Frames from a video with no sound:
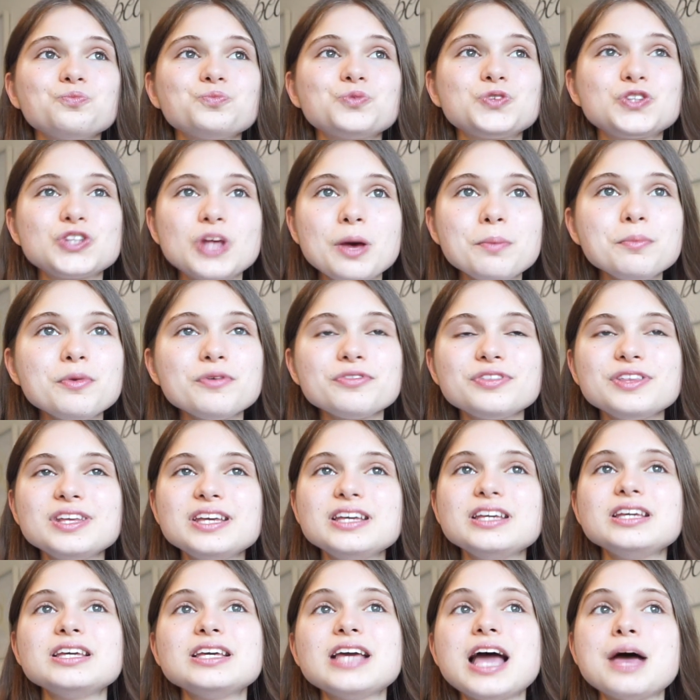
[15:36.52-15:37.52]
Some of
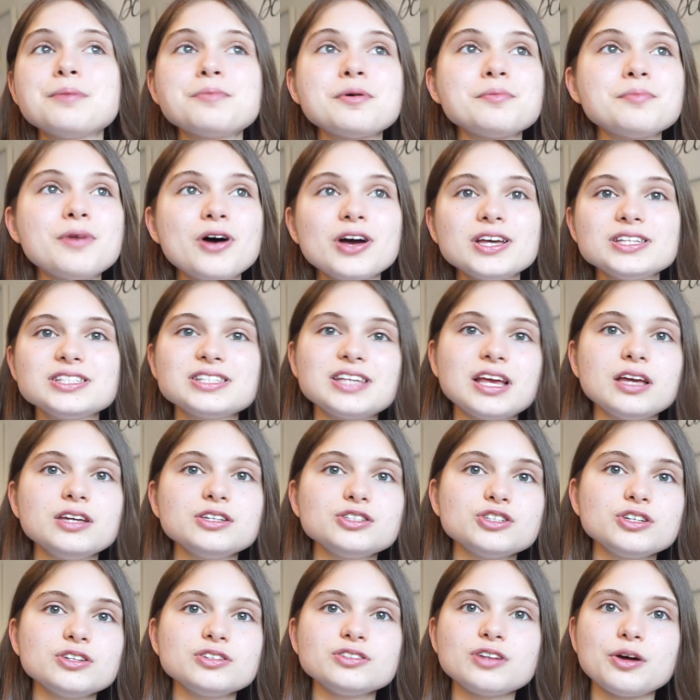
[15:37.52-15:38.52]
the MMI
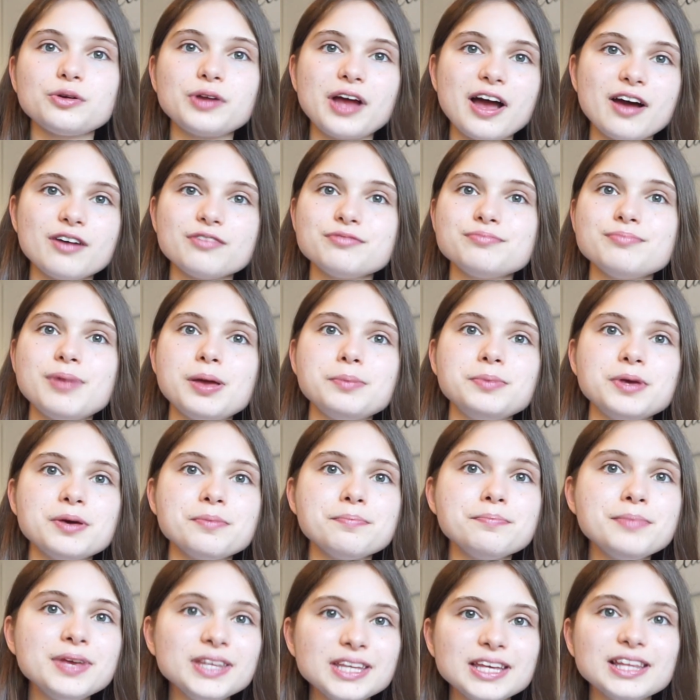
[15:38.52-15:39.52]
stations, I would have maybe a
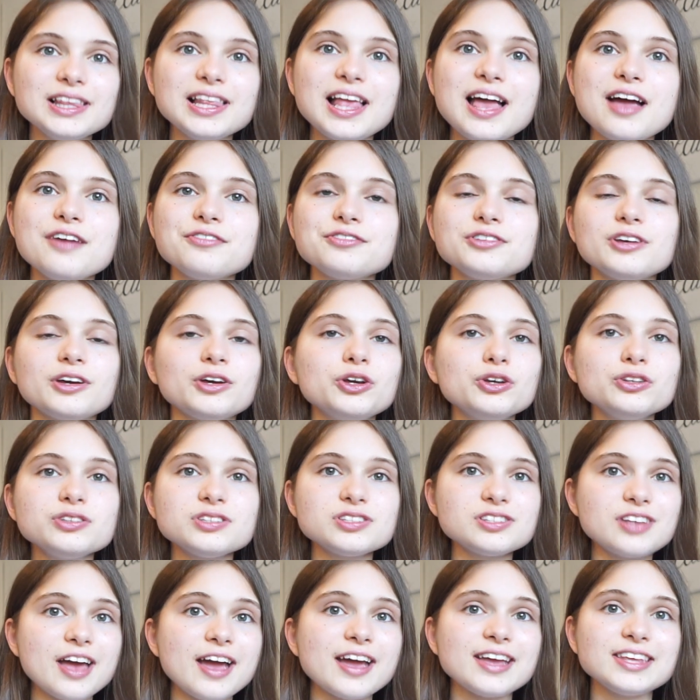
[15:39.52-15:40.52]
minute left, I
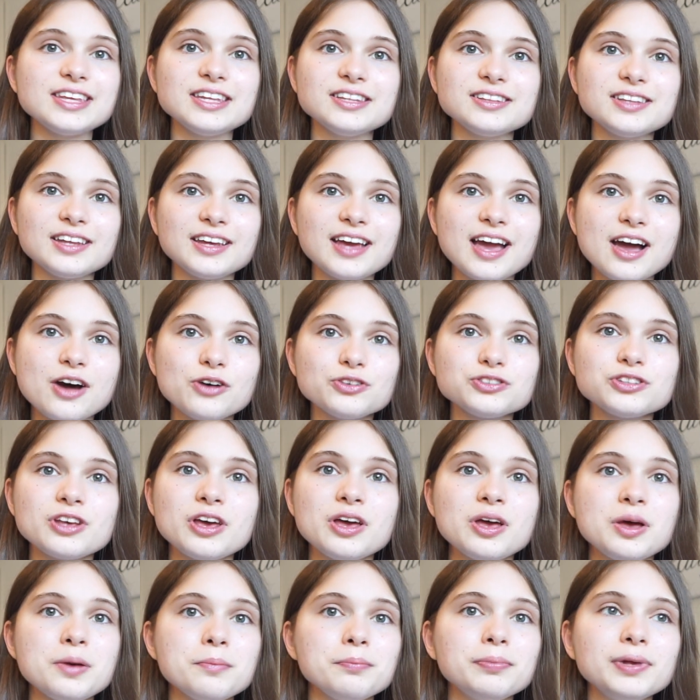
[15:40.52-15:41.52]
couldn't say anything else.
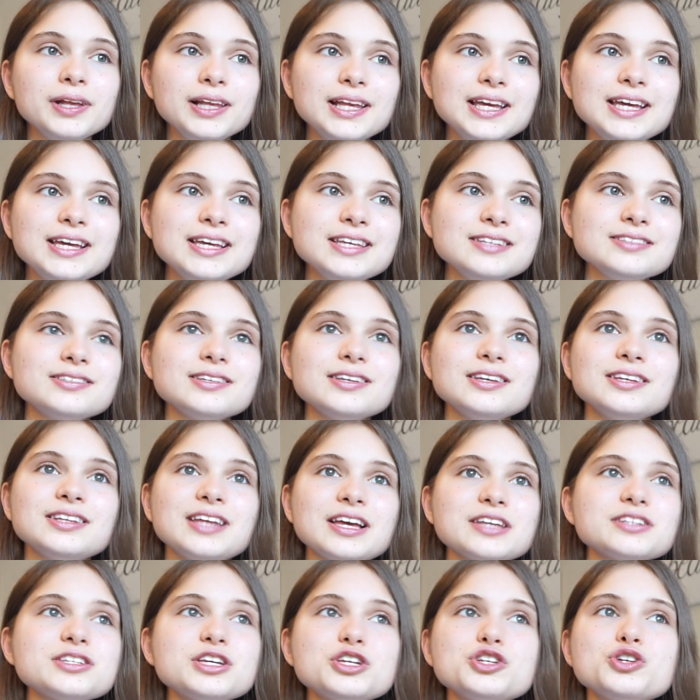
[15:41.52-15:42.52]
Please, in
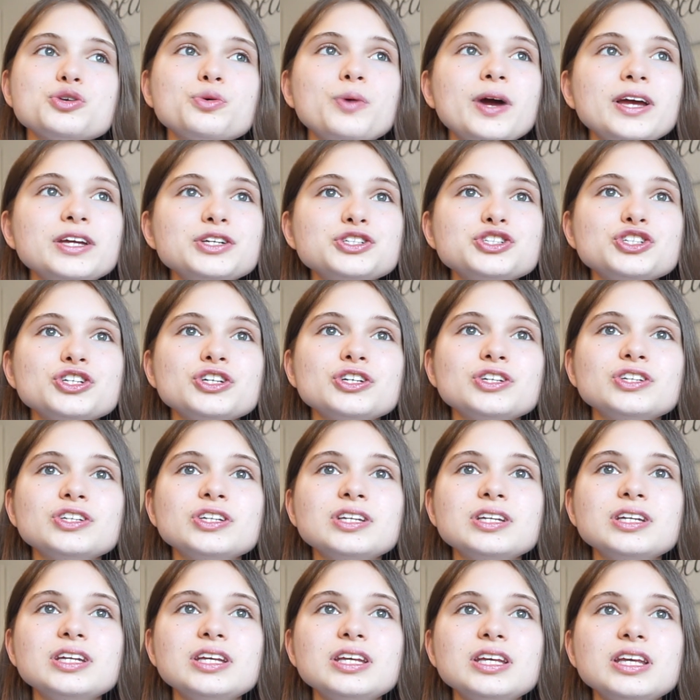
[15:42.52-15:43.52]
that
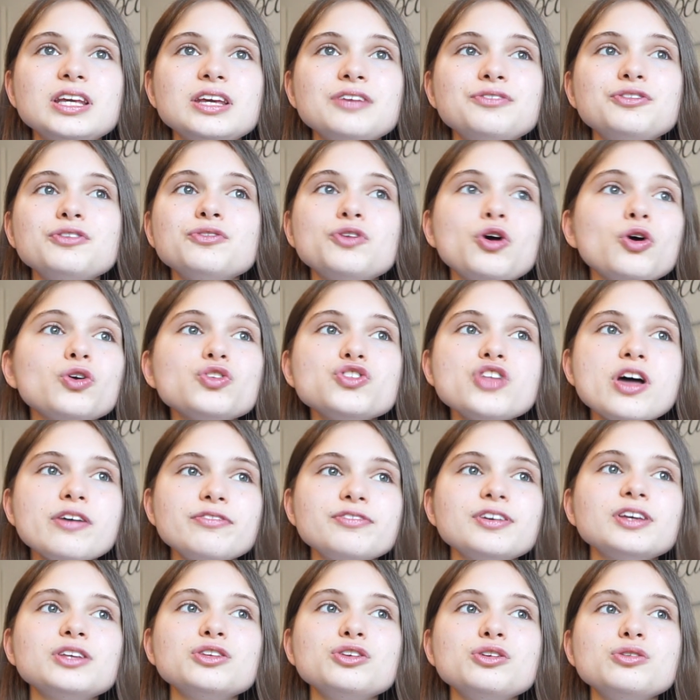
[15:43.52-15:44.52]
situation, if you've got
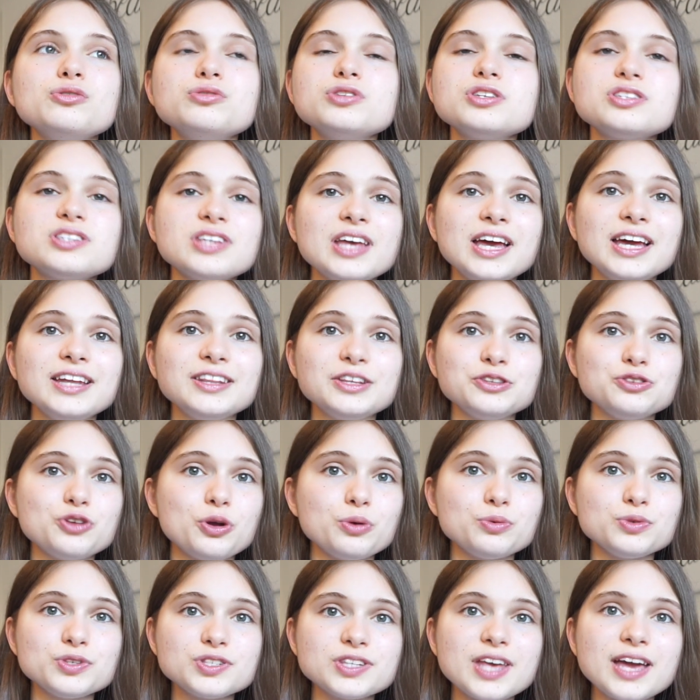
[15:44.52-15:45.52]
nothing new to say, then
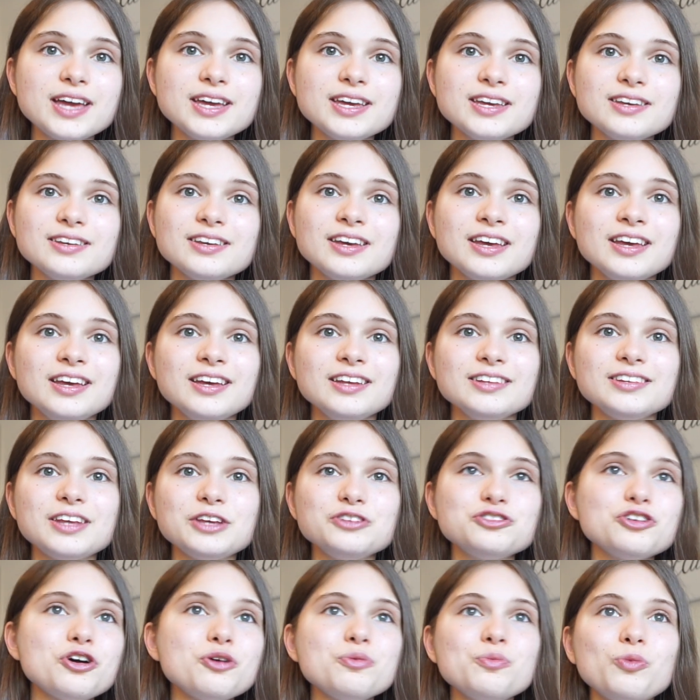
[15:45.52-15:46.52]
don't say it. They
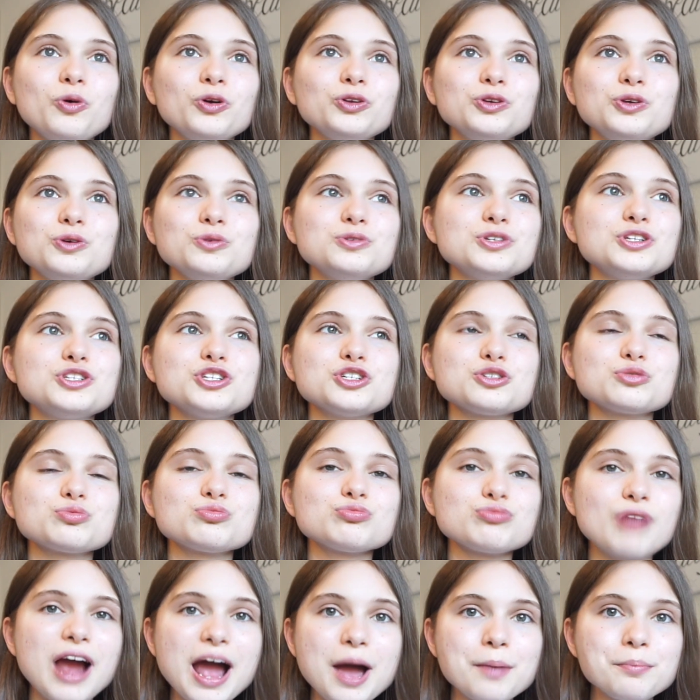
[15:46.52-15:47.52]
don't want you to just
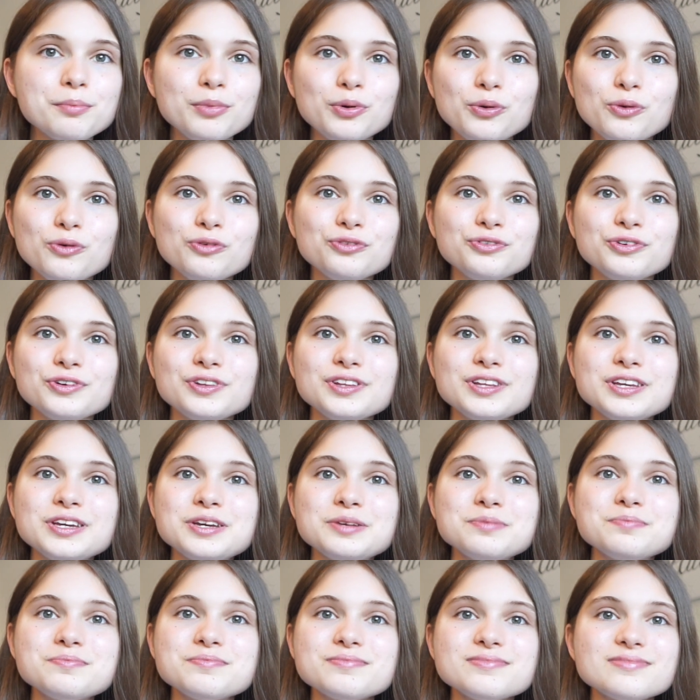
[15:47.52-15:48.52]
ramble for
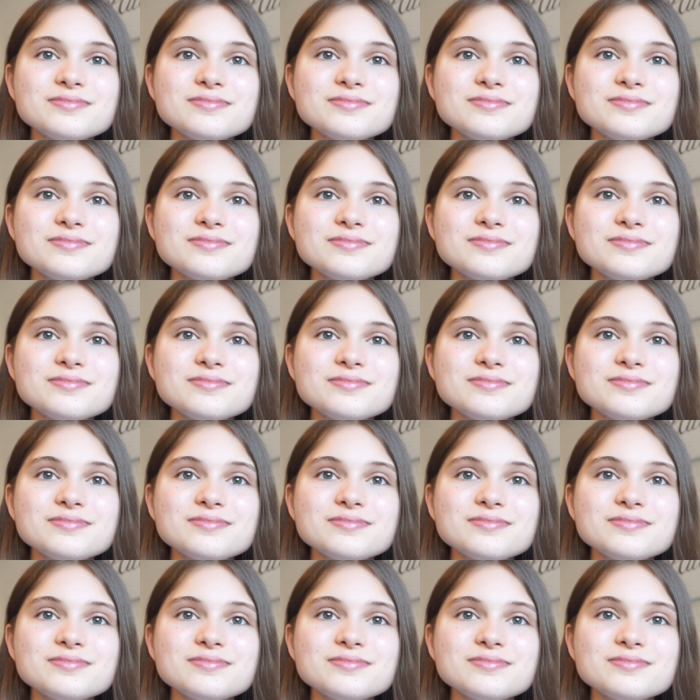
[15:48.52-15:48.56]
the